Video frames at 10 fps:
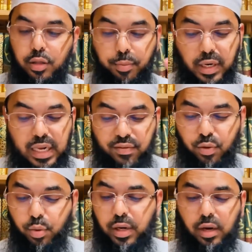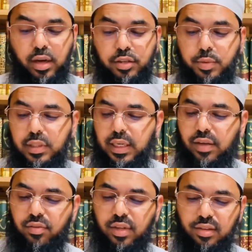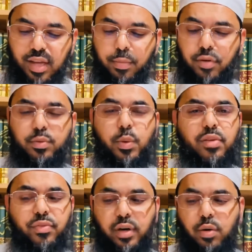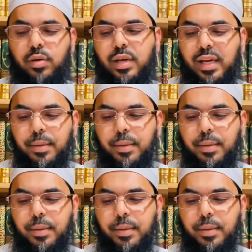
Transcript: The believing woman, Allah subhanahu wa ta'ala gives the example of the wife of Fir'aun.